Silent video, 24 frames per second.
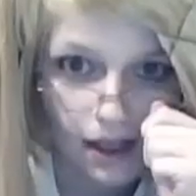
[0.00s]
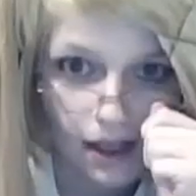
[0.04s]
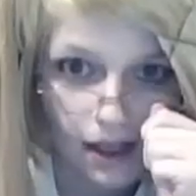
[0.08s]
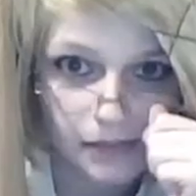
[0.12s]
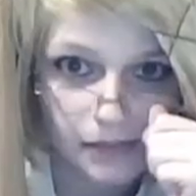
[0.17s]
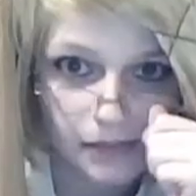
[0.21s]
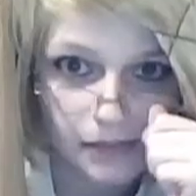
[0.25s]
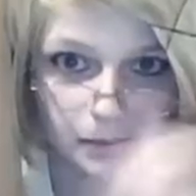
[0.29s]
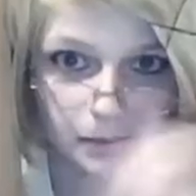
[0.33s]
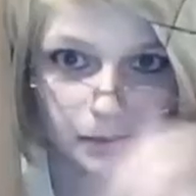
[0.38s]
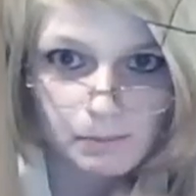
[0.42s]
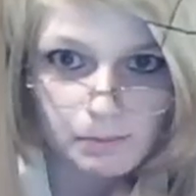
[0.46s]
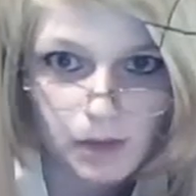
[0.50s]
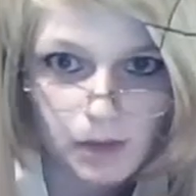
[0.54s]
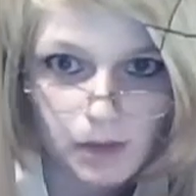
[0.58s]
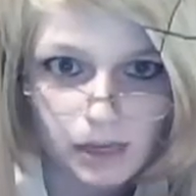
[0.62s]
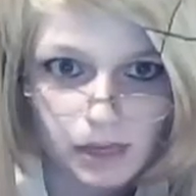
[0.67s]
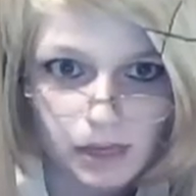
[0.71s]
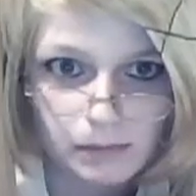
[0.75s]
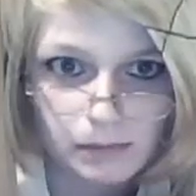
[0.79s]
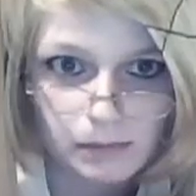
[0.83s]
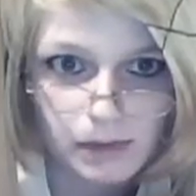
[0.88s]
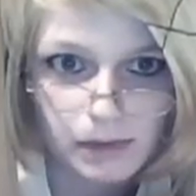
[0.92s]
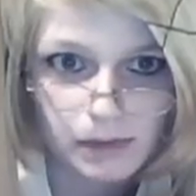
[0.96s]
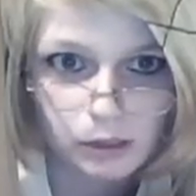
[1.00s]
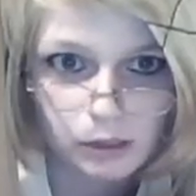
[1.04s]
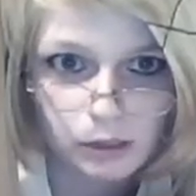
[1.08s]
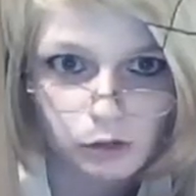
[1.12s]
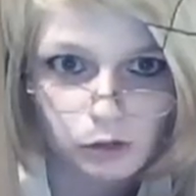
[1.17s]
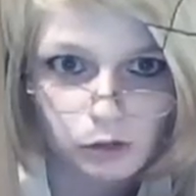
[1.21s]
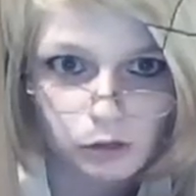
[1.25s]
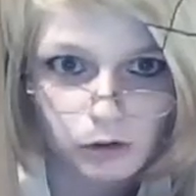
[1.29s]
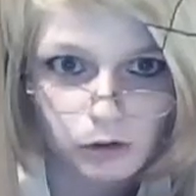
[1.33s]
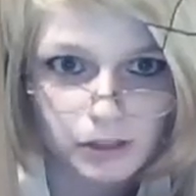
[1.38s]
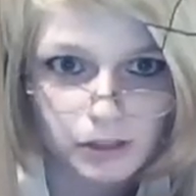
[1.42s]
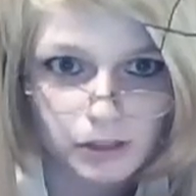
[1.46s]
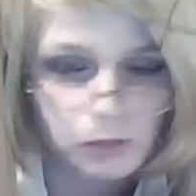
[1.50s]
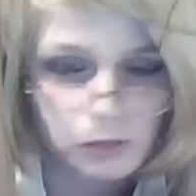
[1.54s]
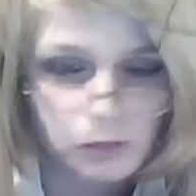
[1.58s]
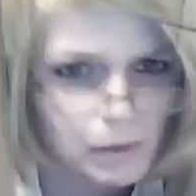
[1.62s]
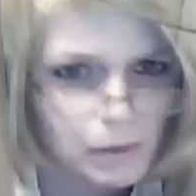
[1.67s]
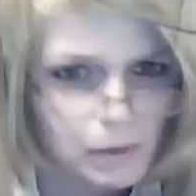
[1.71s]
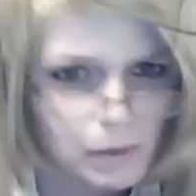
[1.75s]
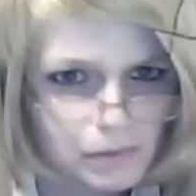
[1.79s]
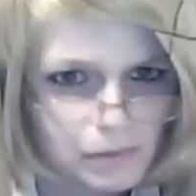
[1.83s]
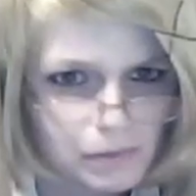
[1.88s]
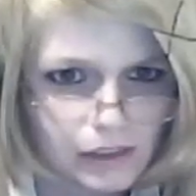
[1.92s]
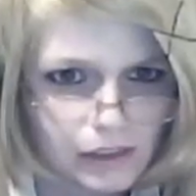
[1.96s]
has been bugging me to try this
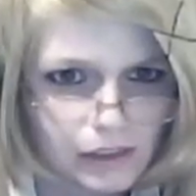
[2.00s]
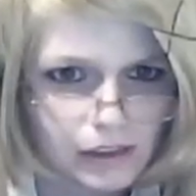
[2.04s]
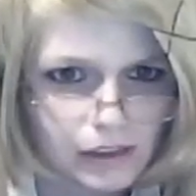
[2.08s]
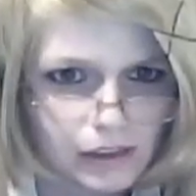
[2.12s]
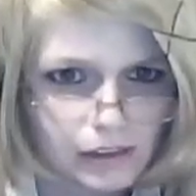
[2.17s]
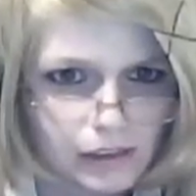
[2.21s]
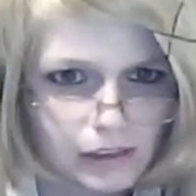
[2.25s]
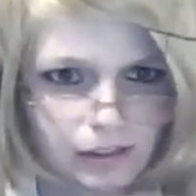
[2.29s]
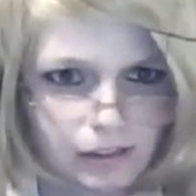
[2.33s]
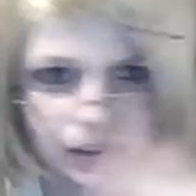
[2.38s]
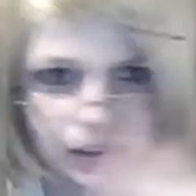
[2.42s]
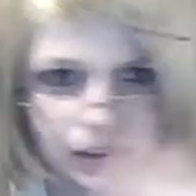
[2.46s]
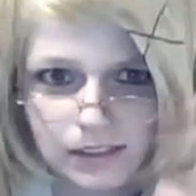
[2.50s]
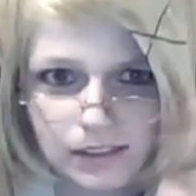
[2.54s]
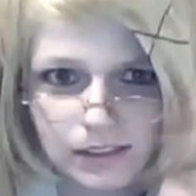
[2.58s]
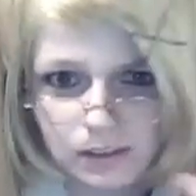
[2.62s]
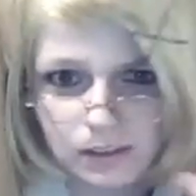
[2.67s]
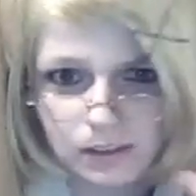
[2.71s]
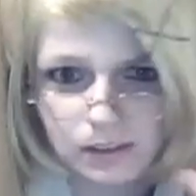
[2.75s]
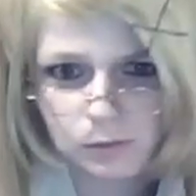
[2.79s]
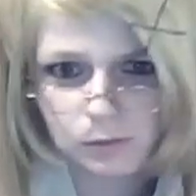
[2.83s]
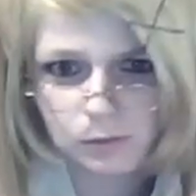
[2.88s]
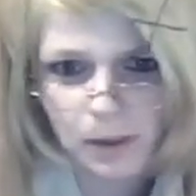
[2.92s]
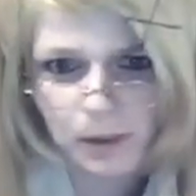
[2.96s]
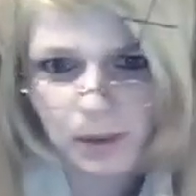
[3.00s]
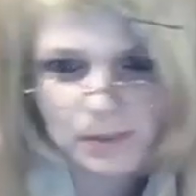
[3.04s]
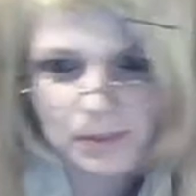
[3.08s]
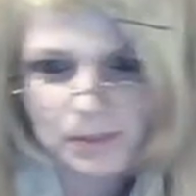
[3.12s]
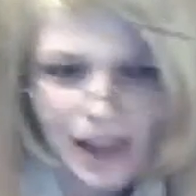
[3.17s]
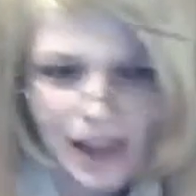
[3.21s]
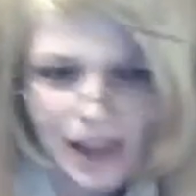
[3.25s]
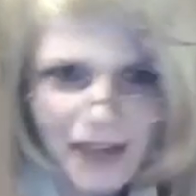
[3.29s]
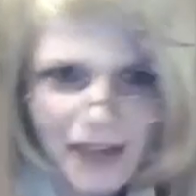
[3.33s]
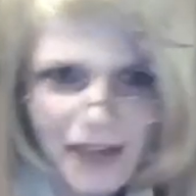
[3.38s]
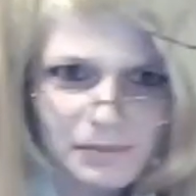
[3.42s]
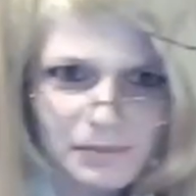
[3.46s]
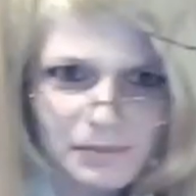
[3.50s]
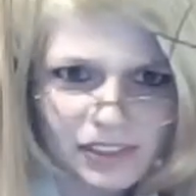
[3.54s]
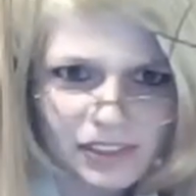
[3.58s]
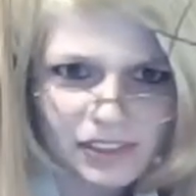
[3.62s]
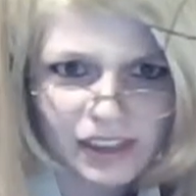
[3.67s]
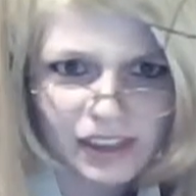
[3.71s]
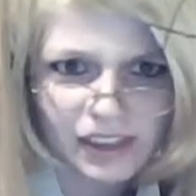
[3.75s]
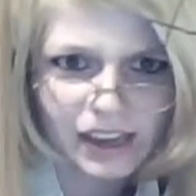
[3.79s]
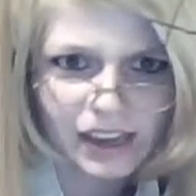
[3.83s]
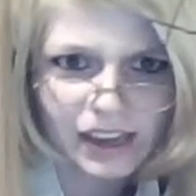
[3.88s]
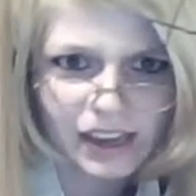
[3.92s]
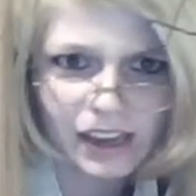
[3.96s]
web thing, this webcam
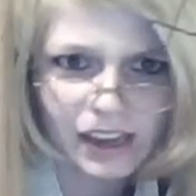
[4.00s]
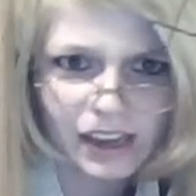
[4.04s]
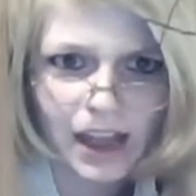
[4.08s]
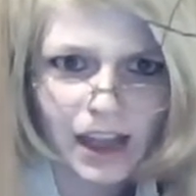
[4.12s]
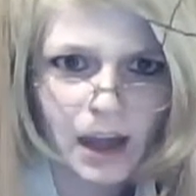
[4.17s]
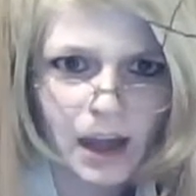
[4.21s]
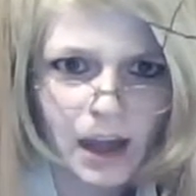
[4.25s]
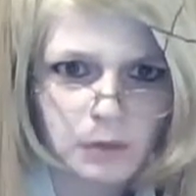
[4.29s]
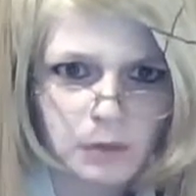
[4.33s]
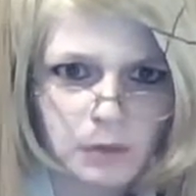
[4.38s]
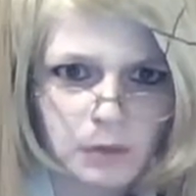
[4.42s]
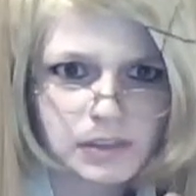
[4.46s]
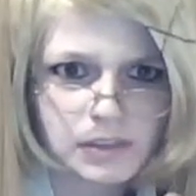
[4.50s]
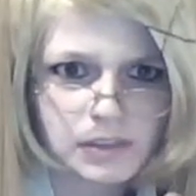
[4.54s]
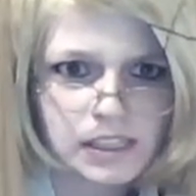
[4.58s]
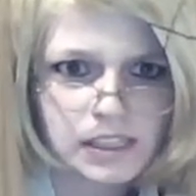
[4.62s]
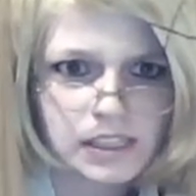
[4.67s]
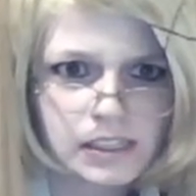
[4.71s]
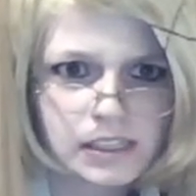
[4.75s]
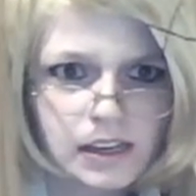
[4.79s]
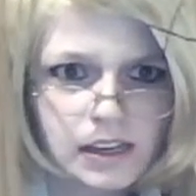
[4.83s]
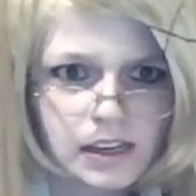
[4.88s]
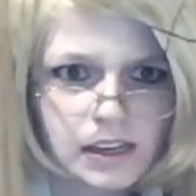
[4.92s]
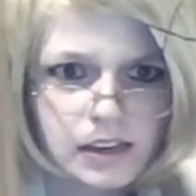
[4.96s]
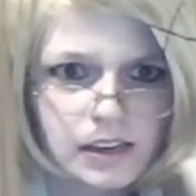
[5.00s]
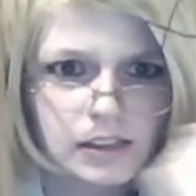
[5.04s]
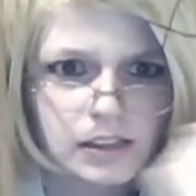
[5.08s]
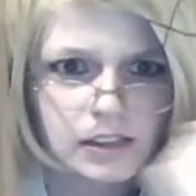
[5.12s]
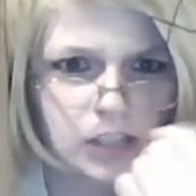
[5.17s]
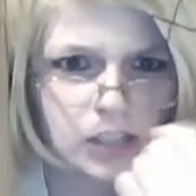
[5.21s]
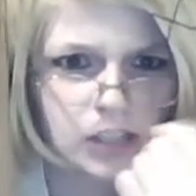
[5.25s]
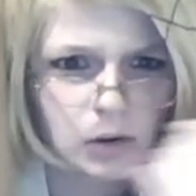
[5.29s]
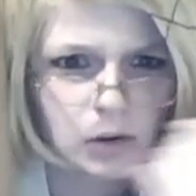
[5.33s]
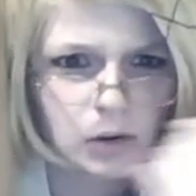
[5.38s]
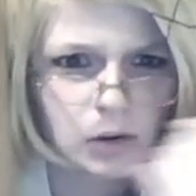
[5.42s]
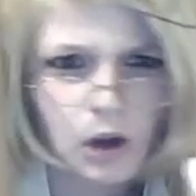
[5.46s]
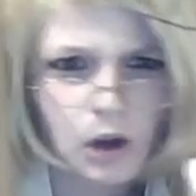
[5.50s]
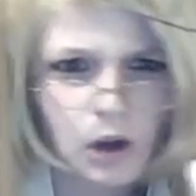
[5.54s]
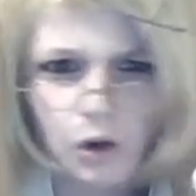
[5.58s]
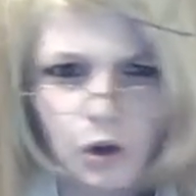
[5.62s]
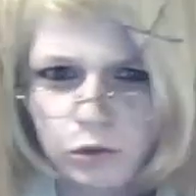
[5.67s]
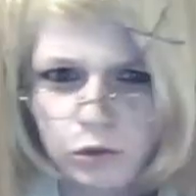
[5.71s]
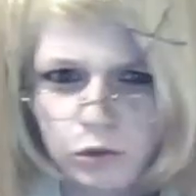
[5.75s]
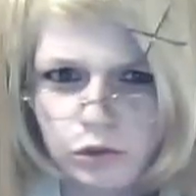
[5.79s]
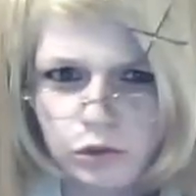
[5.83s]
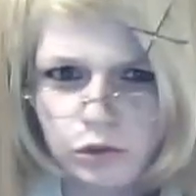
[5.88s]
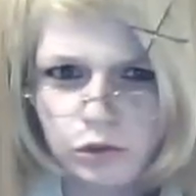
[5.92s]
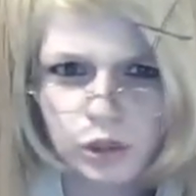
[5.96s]
thing out, and this so-called
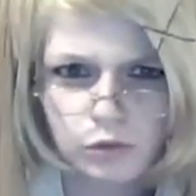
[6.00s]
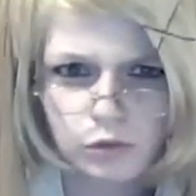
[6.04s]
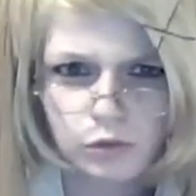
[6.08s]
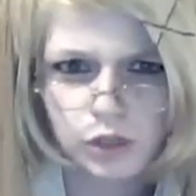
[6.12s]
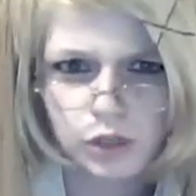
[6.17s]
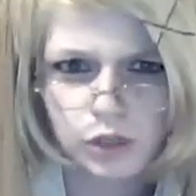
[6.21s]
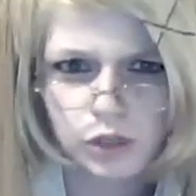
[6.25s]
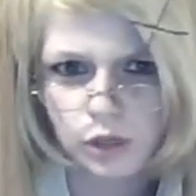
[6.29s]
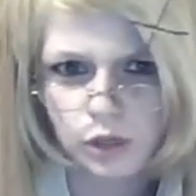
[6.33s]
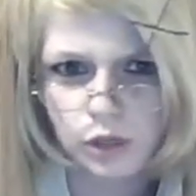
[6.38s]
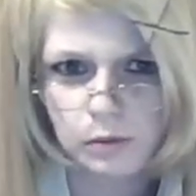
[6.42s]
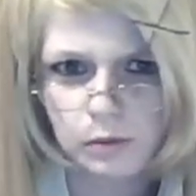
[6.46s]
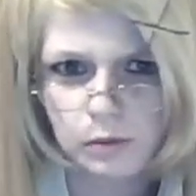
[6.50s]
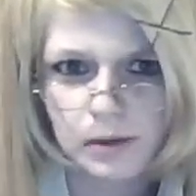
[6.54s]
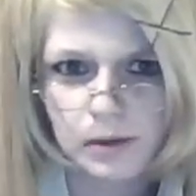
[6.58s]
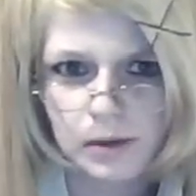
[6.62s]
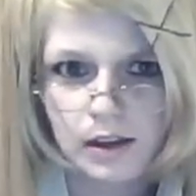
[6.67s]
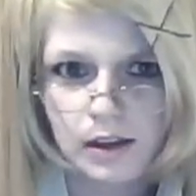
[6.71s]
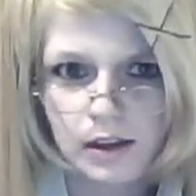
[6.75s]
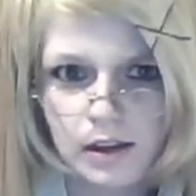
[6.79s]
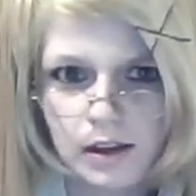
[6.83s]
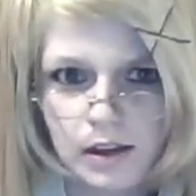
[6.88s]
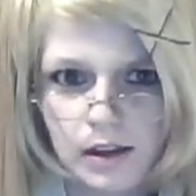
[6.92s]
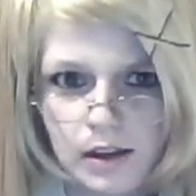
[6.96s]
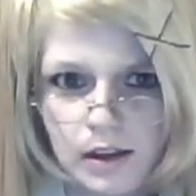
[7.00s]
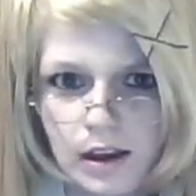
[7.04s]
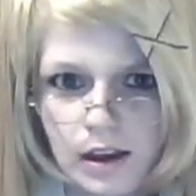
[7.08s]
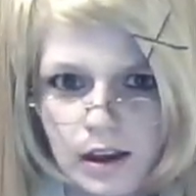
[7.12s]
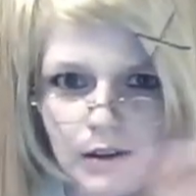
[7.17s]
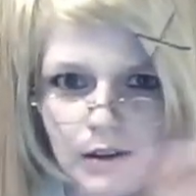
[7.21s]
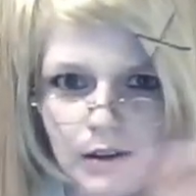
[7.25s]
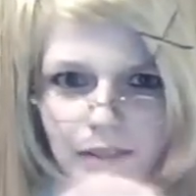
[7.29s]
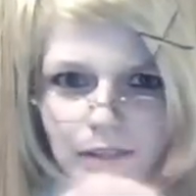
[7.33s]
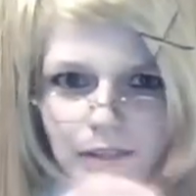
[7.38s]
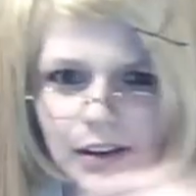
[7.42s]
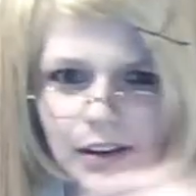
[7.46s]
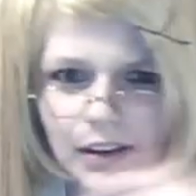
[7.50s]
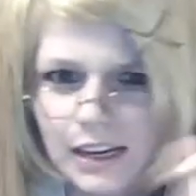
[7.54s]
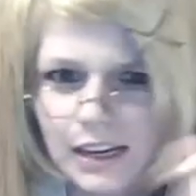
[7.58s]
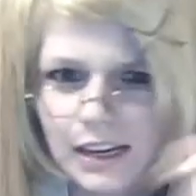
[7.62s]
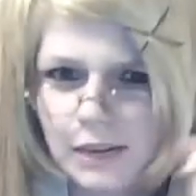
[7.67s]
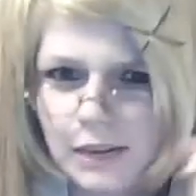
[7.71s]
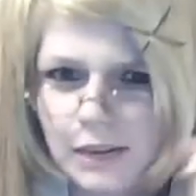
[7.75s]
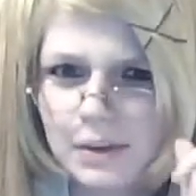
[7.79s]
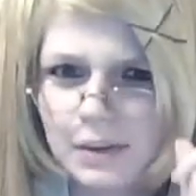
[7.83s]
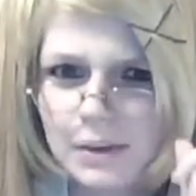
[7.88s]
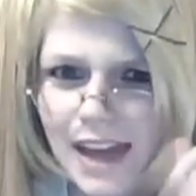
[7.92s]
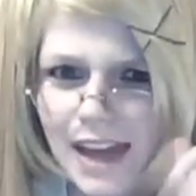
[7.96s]
YouTube. But I really
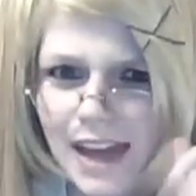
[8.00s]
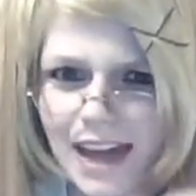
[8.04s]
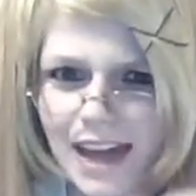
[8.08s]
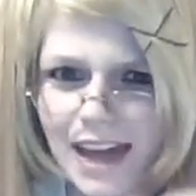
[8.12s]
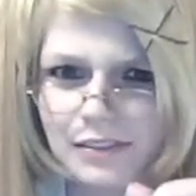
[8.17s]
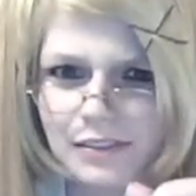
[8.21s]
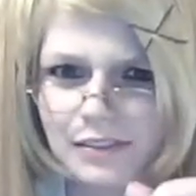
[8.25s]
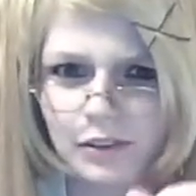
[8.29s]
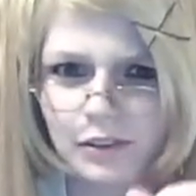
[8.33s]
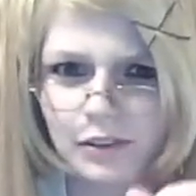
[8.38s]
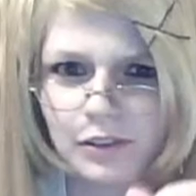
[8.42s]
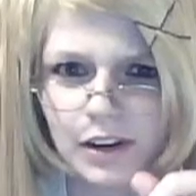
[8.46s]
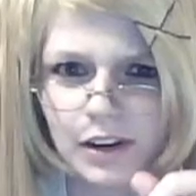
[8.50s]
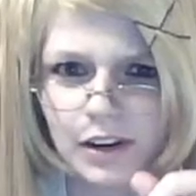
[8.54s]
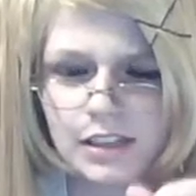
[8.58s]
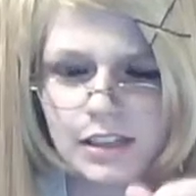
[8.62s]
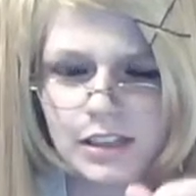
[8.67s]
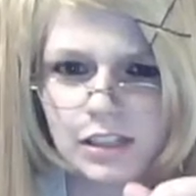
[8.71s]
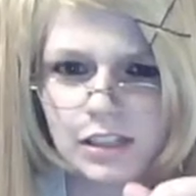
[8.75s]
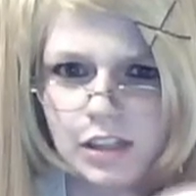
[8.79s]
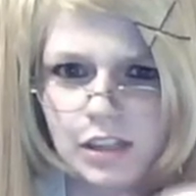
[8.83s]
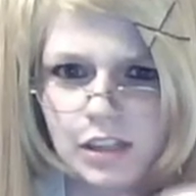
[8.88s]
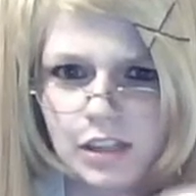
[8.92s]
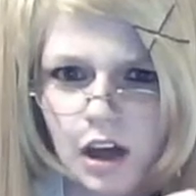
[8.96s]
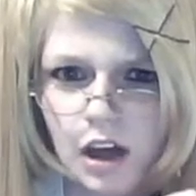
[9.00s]
don't care for it, so